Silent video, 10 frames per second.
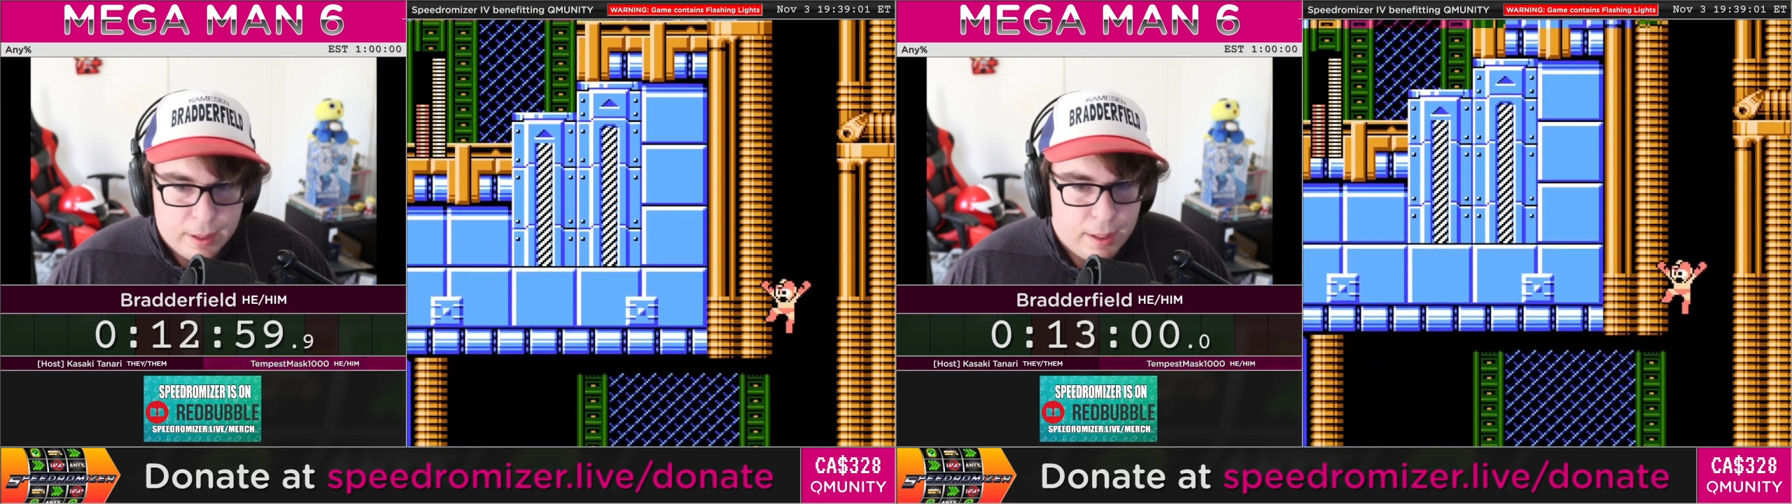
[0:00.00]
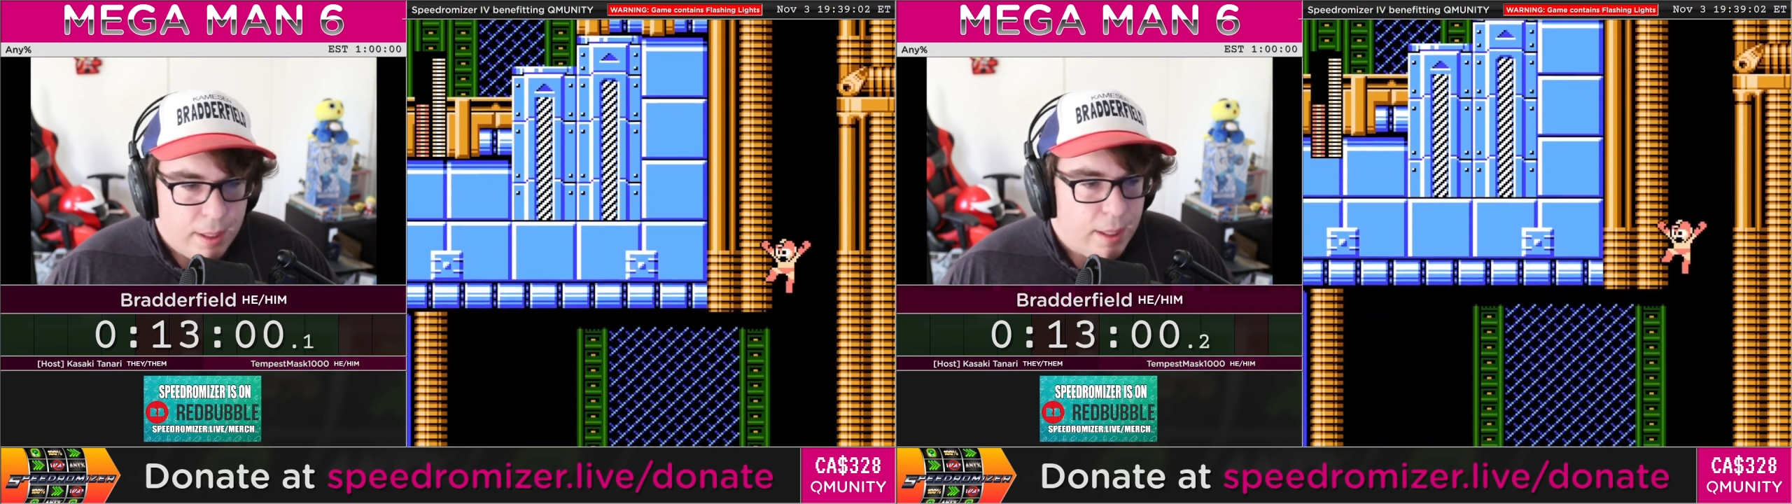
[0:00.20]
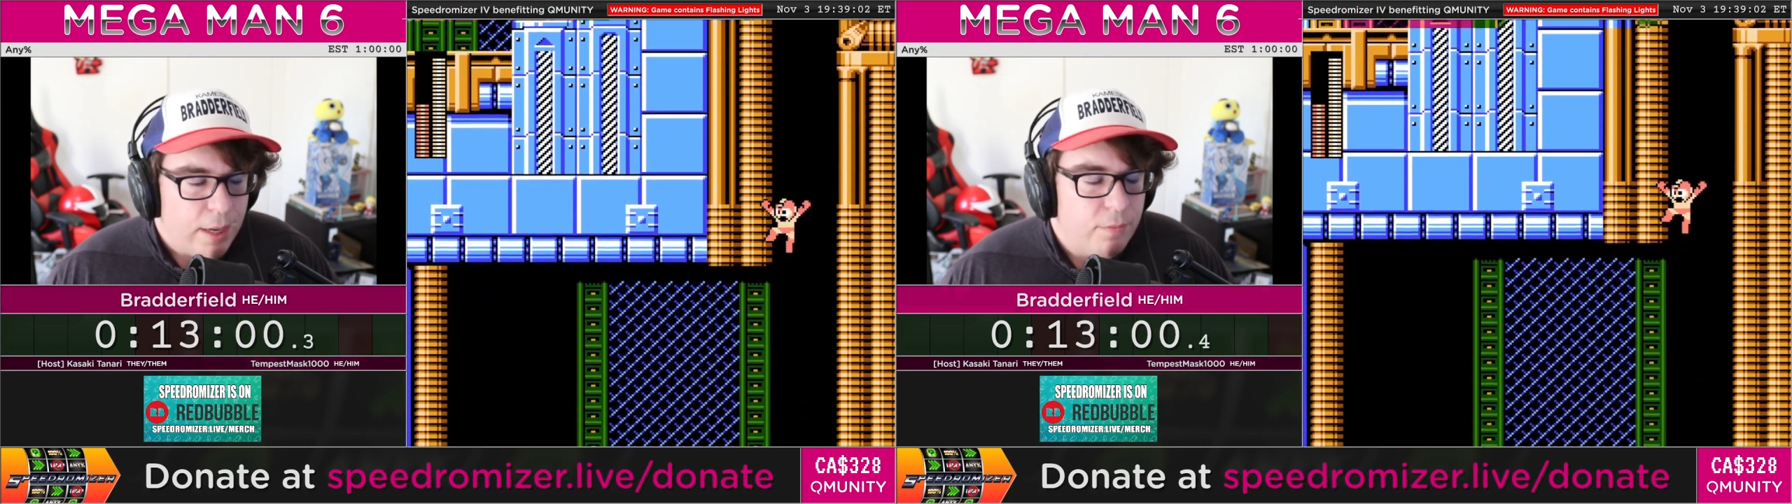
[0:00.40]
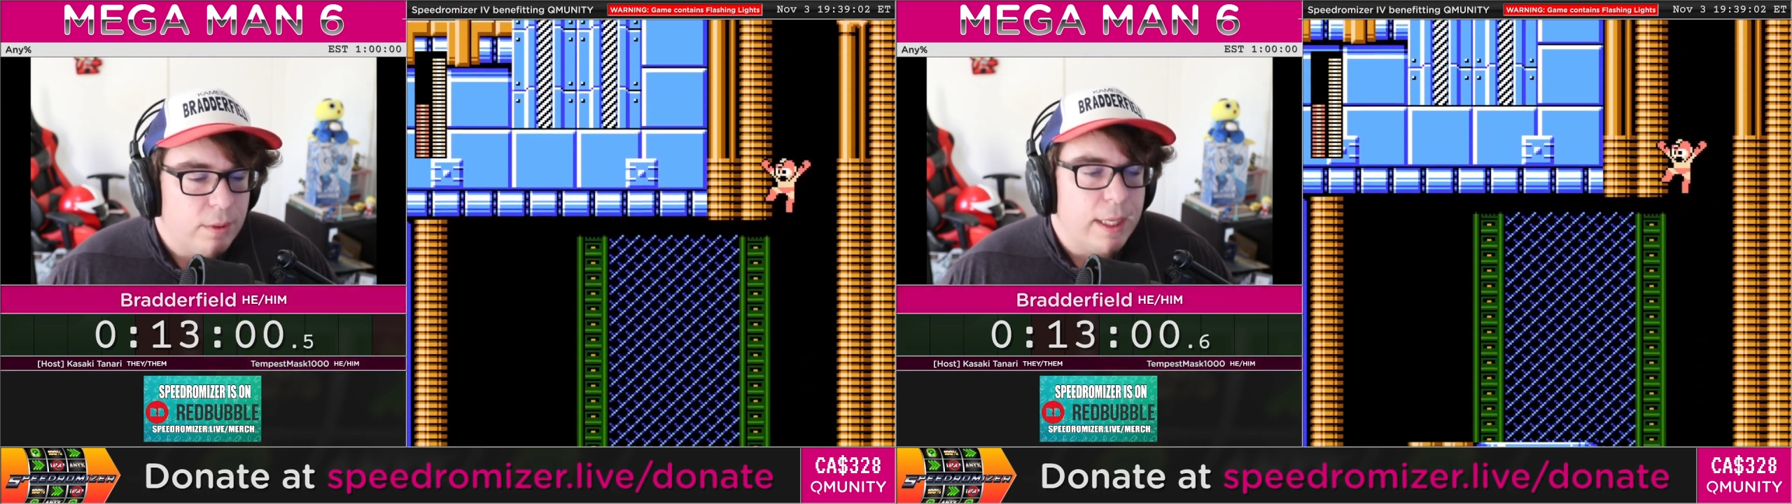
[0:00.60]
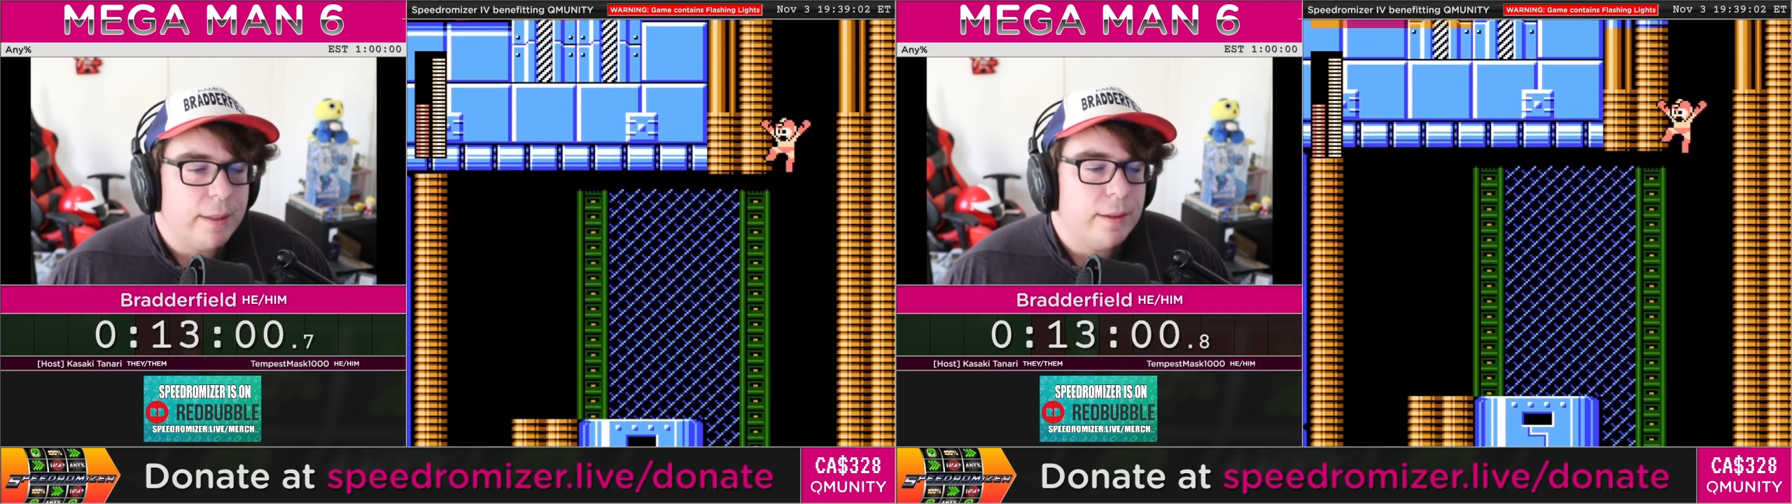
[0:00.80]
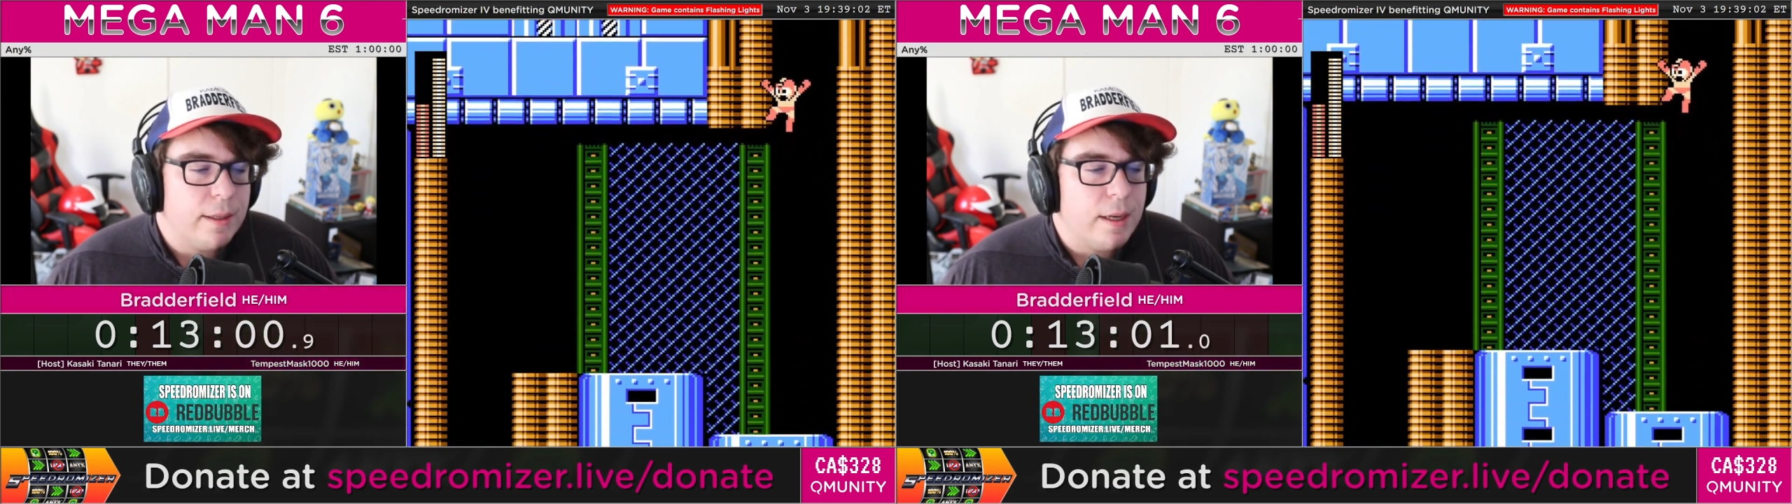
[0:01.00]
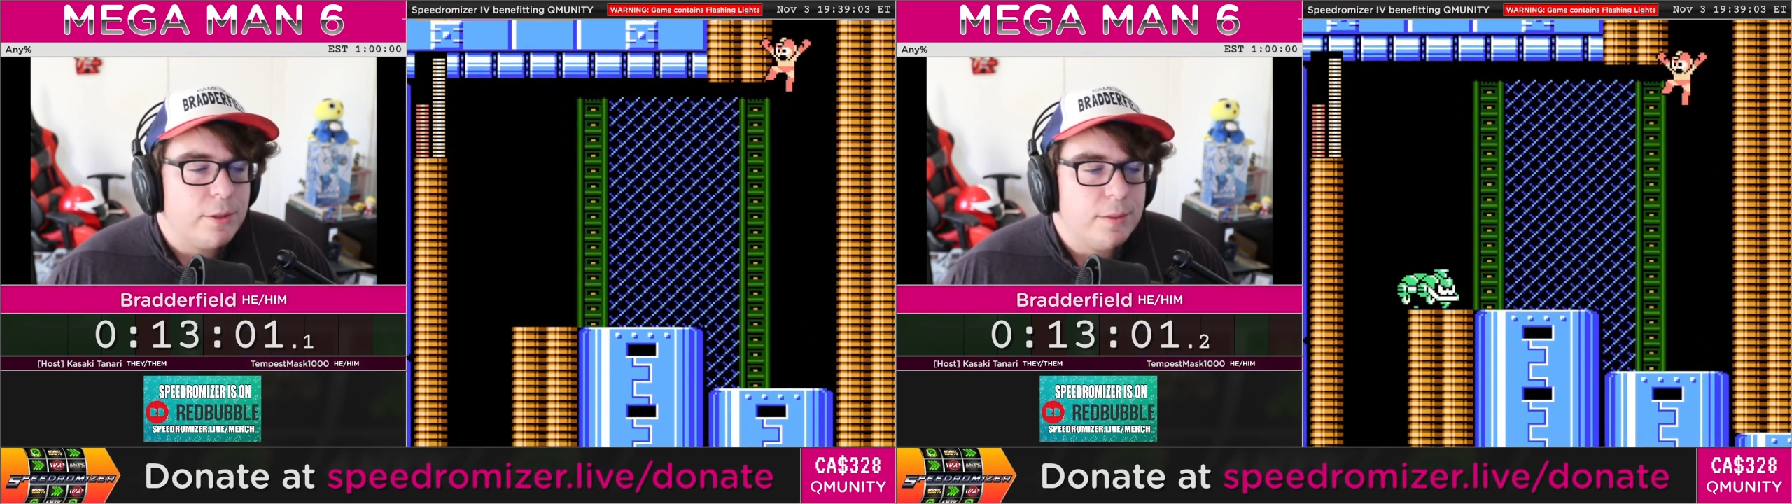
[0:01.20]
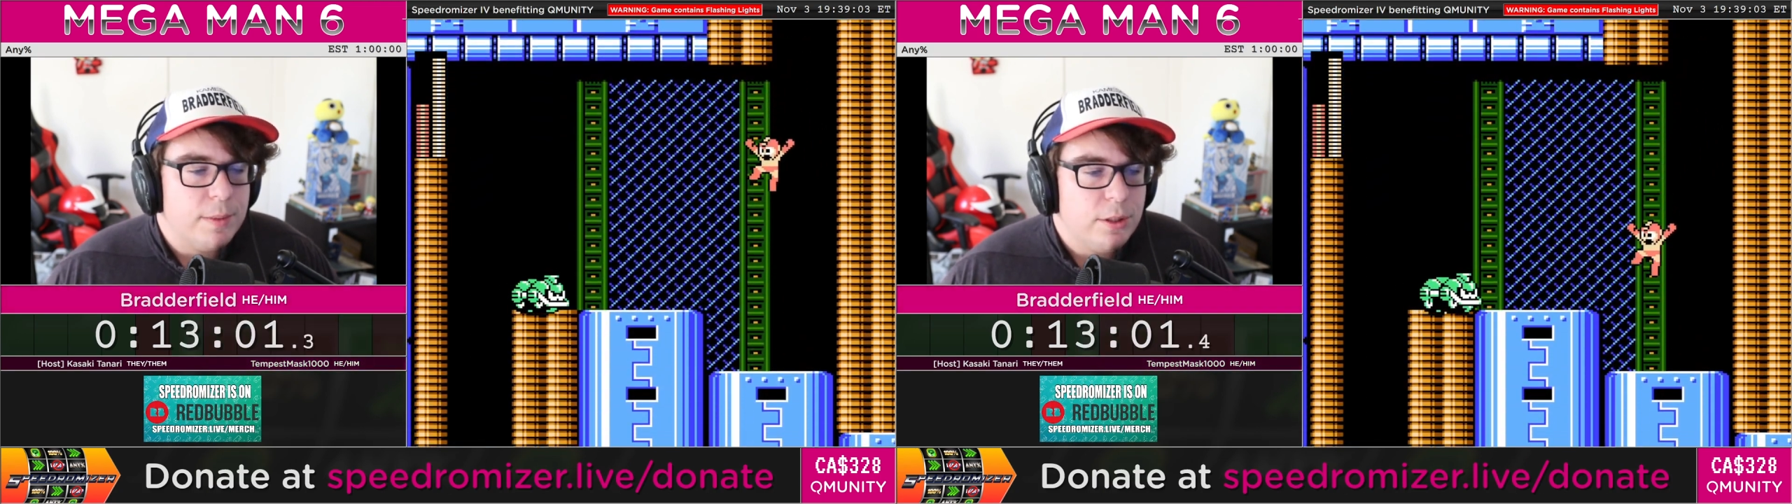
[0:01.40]
Everyone liked the Gasha
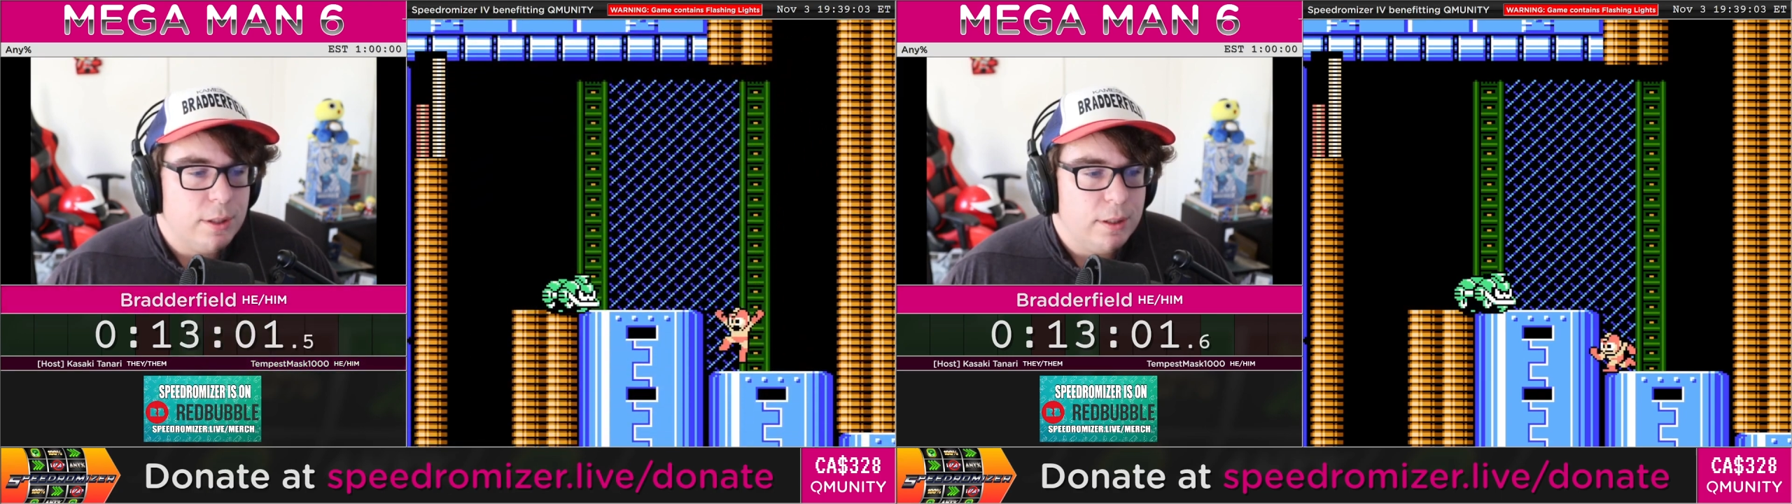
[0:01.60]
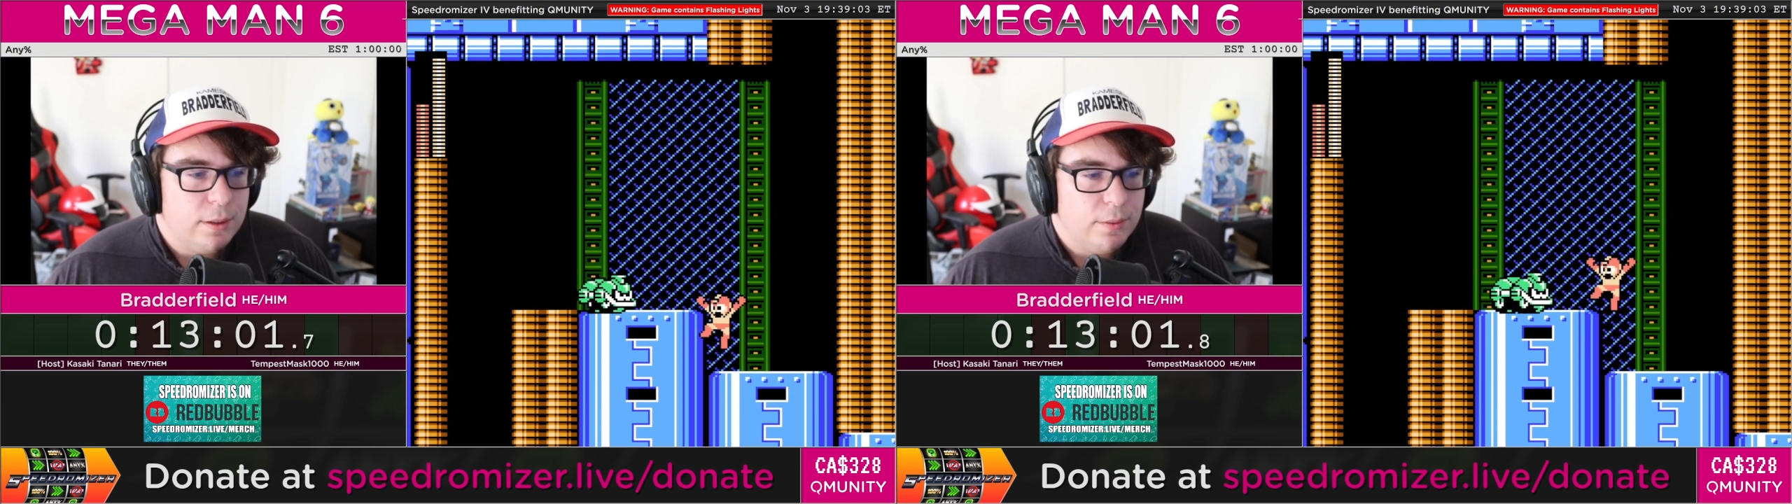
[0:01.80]
machine